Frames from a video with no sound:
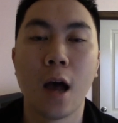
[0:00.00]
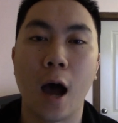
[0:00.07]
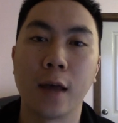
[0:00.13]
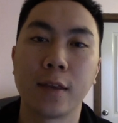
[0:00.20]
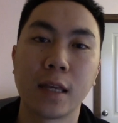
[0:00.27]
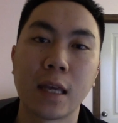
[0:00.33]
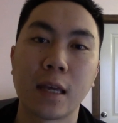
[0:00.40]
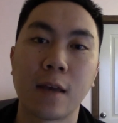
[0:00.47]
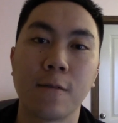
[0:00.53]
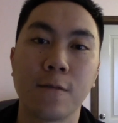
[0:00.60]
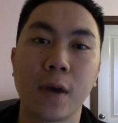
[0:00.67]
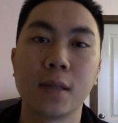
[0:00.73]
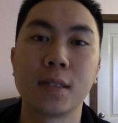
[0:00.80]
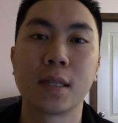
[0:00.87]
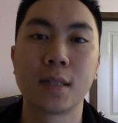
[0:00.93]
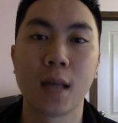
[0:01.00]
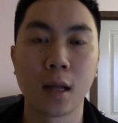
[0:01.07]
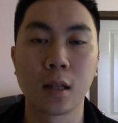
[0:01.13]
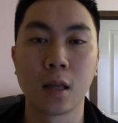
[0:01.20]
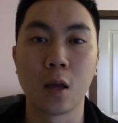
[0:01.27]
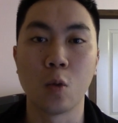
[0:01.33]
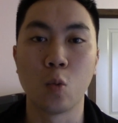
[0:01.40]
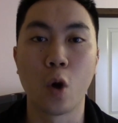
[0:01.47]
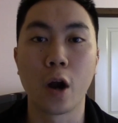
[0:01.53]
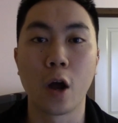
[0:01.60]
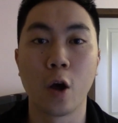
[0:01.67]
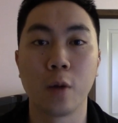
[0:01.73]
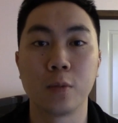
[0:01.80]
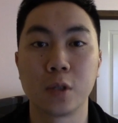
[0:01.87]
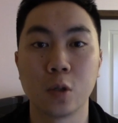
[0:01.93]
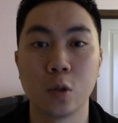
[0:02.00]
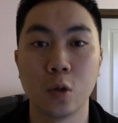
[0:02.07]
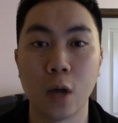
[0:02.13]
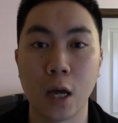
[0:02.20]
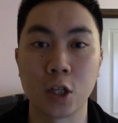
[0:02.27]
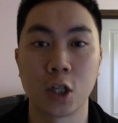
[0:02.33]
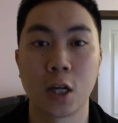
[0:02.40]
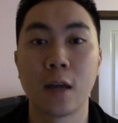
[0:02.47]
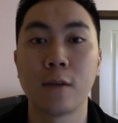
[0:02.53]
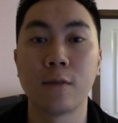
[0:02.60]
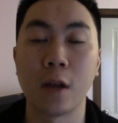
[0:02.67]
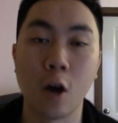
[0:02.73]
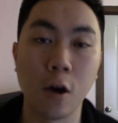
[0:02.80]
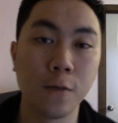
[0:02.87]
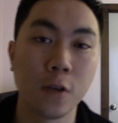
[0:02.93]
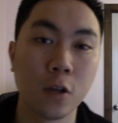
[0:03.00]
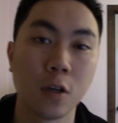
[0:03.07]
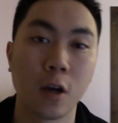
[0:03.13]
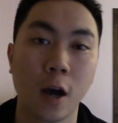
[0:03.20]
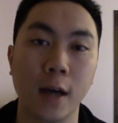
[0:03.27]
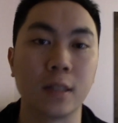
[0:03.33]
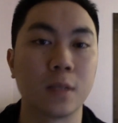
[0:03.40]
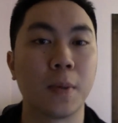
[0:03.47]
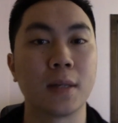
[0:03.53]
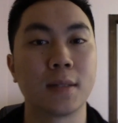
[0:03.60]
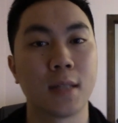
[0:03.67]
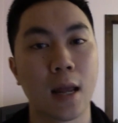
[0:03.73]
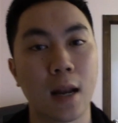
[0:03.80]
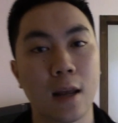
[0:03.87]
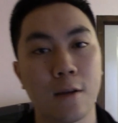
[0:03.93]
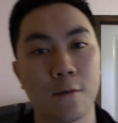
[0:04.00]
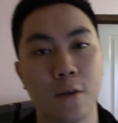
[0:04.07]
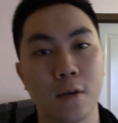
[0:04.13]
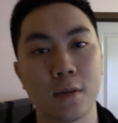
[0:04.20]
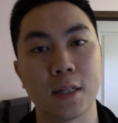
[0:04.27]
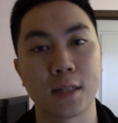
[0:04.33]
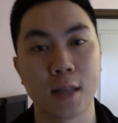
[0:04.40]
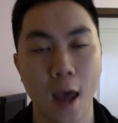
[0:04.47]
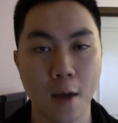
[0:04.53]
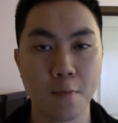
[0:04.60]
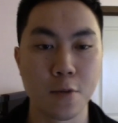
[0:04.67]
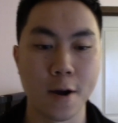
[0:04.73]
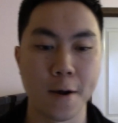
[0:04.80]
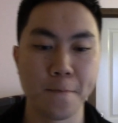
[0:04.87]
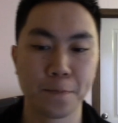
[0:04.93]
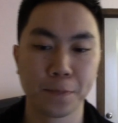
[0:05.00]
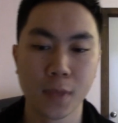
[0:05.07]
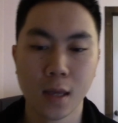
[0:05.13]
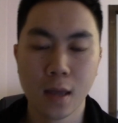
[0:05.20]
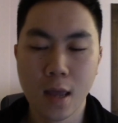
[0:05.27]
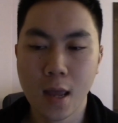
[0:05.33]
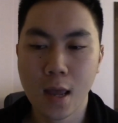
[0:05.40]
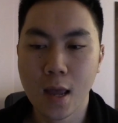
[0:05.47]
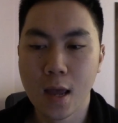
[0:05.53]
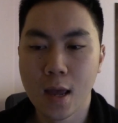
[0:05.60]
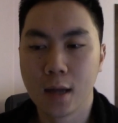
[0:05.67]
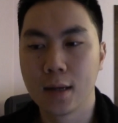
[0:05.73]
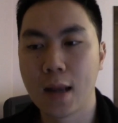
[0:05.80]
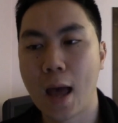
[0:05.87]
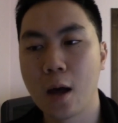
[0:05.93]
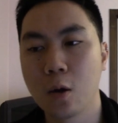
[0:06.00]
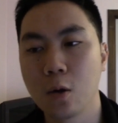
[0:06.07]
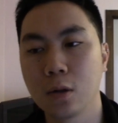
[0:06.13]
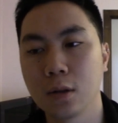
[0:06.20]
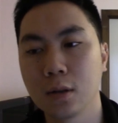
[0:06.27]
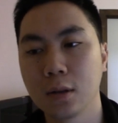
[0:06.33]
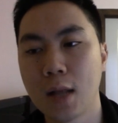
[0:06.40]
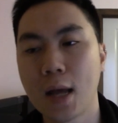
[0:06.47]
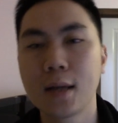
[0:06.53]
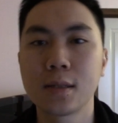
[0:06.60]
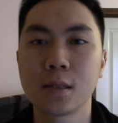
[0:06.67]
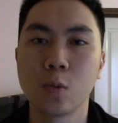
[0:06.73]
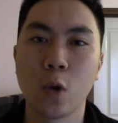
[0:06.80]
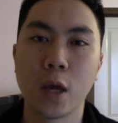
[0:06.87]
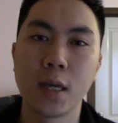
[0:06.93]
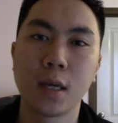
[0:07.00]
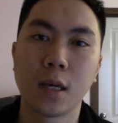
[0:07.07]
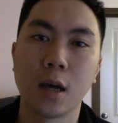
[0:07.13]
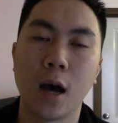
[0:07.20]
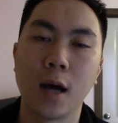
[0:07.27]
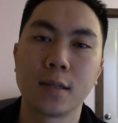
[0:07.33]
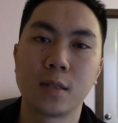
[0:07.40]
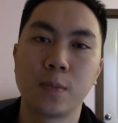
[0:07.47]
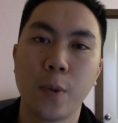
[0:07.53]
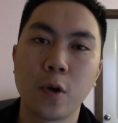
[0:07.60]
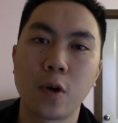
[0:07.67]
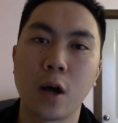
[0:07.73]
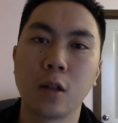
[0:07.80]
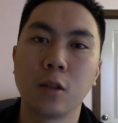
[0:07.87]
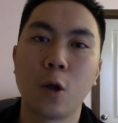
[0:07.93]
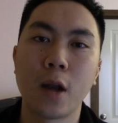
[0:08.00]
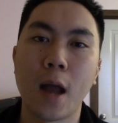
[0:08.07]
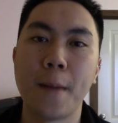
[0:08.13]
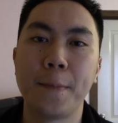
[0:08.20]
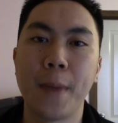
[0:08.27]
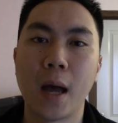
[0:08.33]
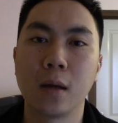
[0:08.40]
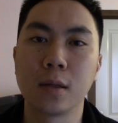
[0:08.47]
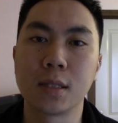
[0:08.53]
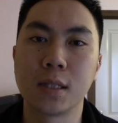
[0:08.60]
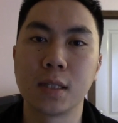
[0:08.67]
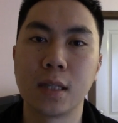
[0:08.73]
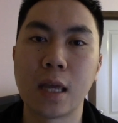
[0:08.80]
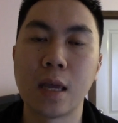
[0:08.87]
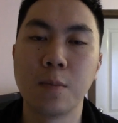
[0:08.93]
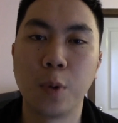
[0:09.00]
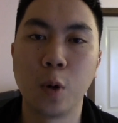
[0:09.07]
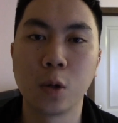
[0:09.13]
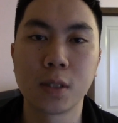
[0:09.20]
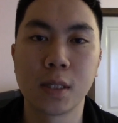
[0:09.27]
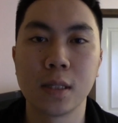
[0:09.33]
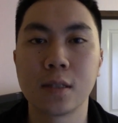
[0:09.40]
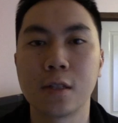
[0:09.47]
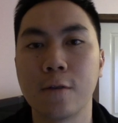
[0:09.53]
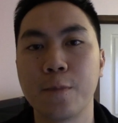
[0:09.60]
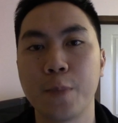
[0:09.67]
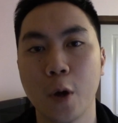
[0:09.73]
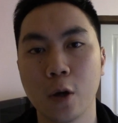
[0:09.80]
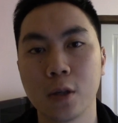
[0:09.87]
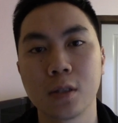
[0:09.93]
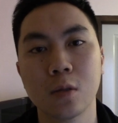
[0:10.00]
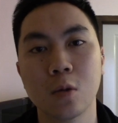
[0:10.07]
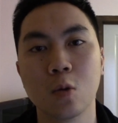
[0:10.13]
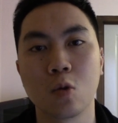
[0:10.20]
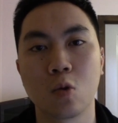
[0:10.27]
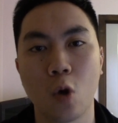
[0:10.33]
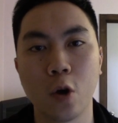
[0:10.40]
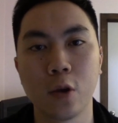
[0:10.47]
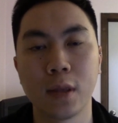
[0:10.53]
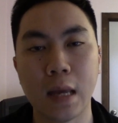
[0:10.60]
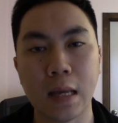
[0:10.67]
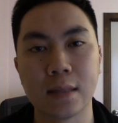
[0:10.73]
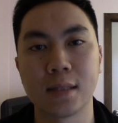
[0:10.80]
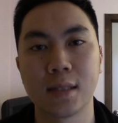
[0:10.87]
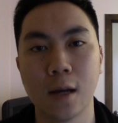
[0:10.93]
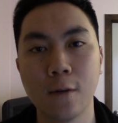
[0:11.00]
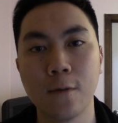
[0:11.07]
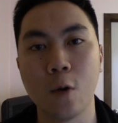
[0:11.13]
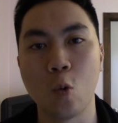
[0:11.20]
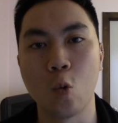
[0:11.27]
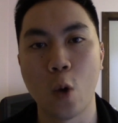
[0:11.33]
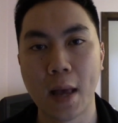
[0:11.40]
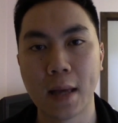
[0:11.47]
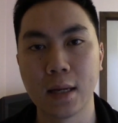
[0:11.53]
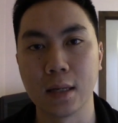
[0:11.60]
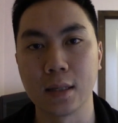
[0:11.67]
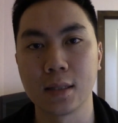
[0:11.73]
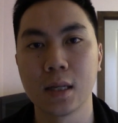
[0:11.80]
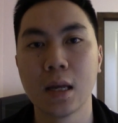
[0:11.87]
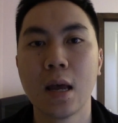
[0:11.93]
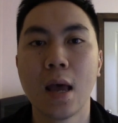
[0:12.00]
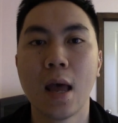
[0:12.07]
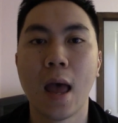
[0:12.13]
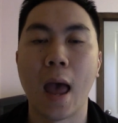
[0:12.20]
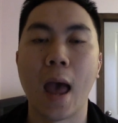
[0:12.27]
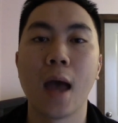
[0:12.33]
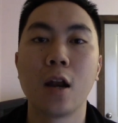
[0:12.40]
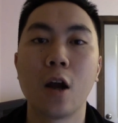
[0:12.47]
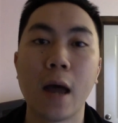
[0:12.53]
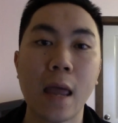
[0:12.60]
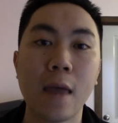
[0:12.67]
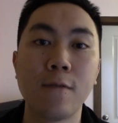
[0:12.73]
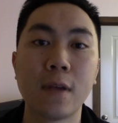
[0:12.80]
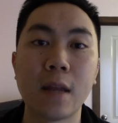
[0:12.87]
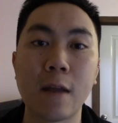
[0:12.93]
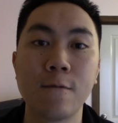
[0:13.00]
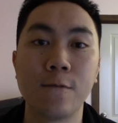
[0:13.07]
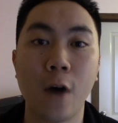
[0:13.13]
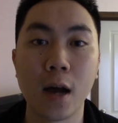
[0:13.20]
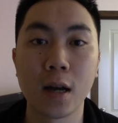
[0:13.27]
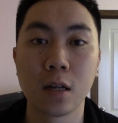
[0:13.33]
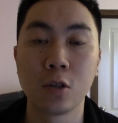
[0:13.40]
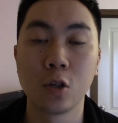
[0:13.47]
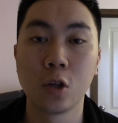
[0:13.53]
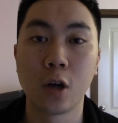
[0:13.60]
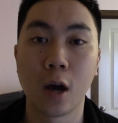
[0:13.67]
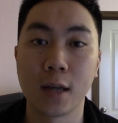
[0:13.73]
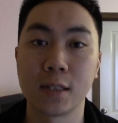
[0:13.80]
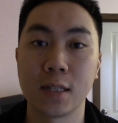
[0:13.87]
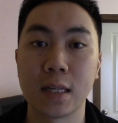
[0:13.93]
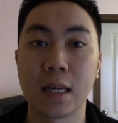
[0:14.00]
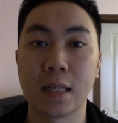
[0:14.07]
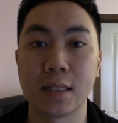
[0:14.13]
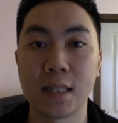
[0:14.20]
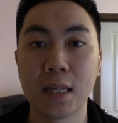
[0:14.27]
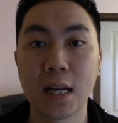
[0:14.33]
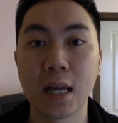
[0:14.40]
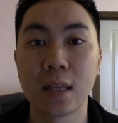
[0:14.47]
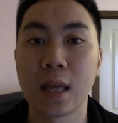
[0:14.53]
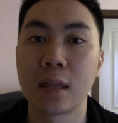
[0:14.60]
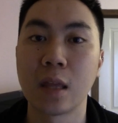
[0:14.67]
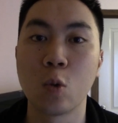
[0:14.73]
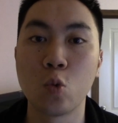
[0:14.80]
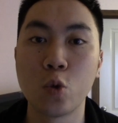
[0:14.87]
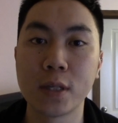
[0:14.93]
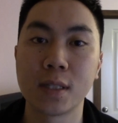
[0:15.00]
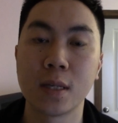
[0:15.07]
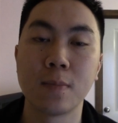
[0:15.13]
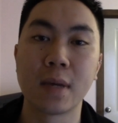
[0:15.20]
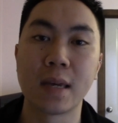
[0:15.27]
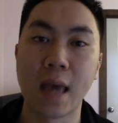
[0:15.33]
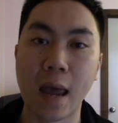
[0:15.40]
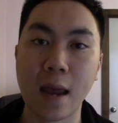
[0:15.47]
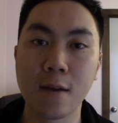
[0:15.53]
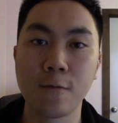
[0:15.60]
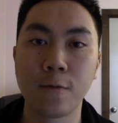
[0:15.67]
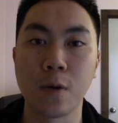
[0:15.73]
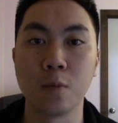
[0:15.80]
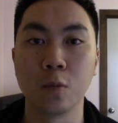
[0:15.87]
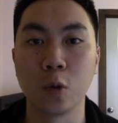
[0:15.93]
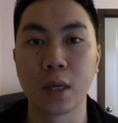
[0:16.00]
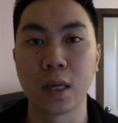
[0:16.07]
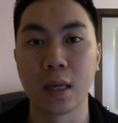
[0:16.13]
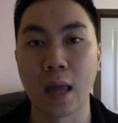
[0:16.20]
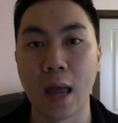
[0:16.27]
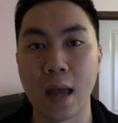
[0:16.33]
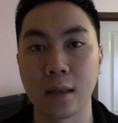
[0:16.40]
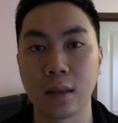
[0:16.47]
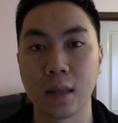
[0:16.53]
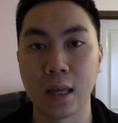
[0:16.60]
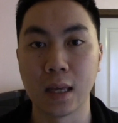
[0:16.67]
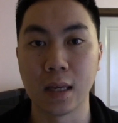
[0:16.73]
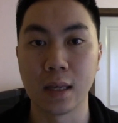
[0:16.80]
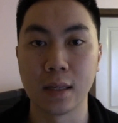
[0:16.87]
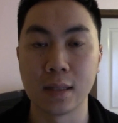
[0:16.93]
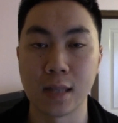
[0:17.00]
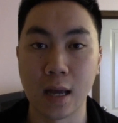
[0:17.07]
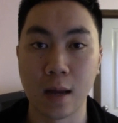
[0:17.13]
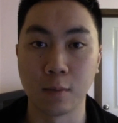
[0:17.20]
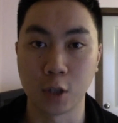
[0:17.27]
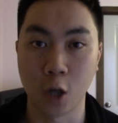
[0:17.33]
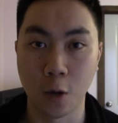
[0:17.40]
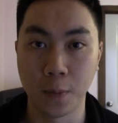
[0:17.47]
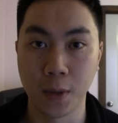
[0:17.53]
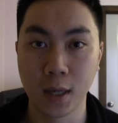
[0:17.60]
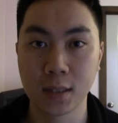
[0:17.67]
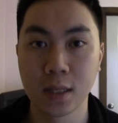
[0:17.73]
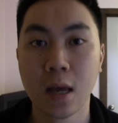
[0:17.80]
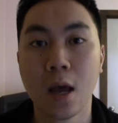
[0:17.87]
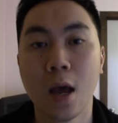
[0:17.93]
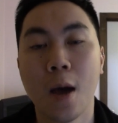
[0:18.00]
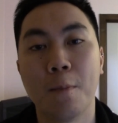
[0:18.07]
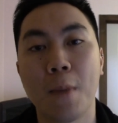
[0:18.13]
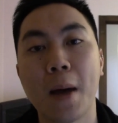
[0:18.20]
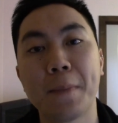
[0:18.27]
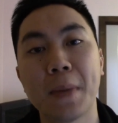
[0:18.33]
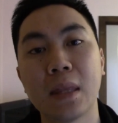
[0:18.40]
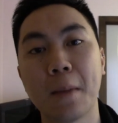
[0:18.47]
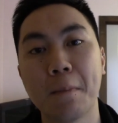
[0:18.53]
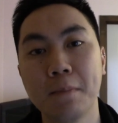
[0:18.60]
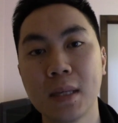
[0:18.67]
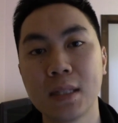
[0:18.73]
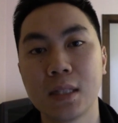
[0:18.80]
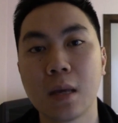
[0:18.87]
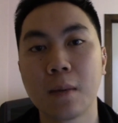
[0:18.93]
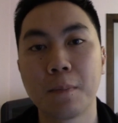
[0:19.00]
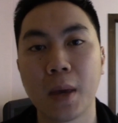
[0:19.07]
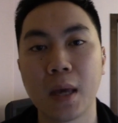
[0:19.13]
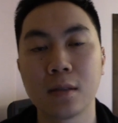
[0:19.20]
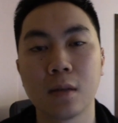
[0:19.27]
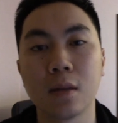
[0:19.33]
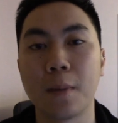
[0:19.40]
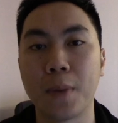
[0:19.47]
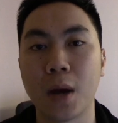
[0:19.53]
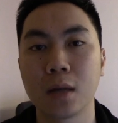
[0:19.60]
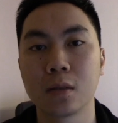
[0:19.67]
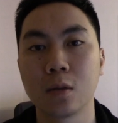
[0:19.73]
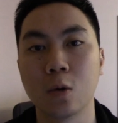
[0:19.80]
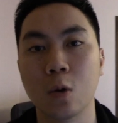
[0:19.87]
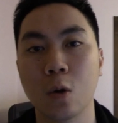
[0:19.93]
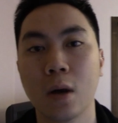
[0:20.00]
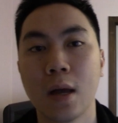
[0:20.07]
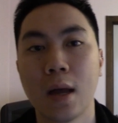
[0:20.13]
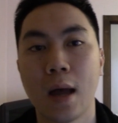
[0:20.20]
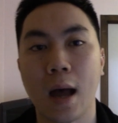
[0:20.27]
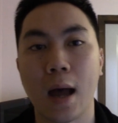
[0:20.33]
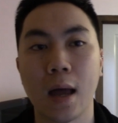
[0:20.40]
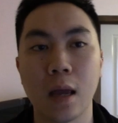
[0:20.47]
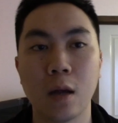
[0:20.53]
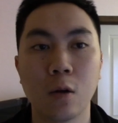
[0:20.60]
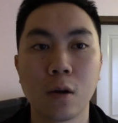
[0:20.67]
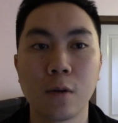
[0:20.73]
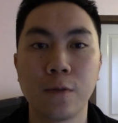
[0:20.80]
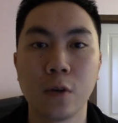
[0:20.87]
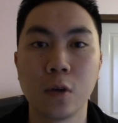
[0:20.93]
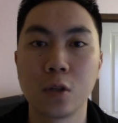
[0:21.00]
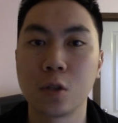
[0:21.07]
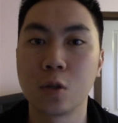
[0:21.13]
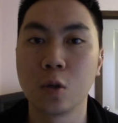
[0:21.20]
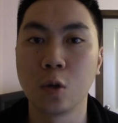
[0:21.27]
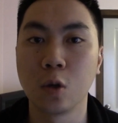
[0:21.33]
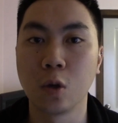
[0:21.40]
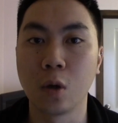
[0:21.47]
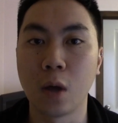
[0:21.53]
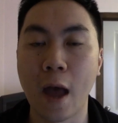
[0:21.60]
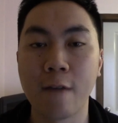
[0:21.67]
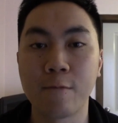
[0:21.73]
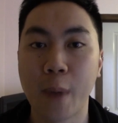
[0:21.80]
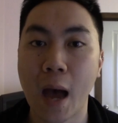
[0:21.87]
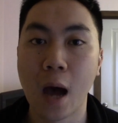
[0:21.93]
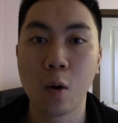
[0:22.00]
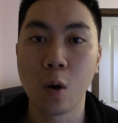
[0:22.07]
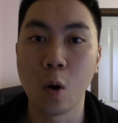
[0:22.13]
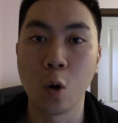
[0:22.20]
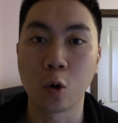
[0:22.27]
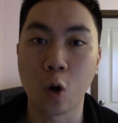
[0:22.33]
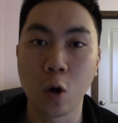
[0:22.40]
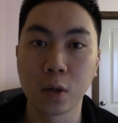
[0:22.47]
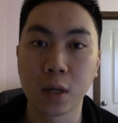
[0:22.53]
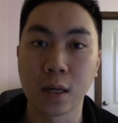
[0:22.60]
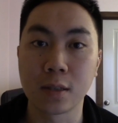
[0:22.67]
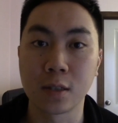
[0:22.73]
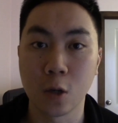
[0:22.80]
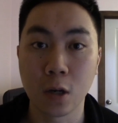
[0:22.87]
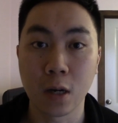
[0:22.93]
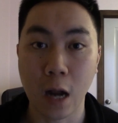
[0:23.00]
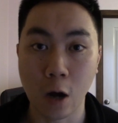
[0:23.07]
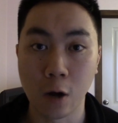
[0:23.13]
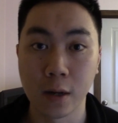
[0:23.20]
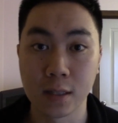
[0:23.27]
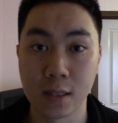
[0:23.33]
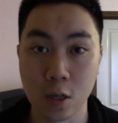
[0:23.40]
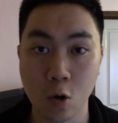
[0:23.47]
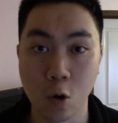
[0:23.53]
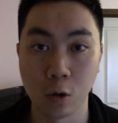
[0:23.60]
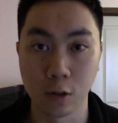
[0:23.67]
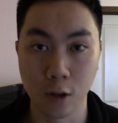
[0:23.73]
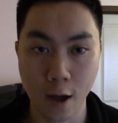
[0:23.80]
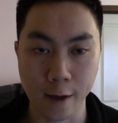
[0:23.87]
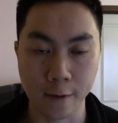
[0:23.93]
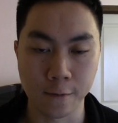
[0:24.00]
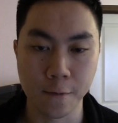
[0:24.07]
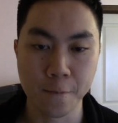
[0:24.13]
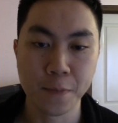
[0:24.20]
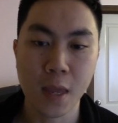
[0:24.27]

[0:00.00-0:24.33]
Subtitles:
I think it conveys exactly what I hope to achieve and offer you guys by standing in front of this camera. Now, last week I spoke a lot about the importance of personal growth and self-awareness, and I even invited you guys to consider that the wisdom gained from looking at these topics might be the missing piece of the puzzle in order for you to have power or conquer certain areas in your life.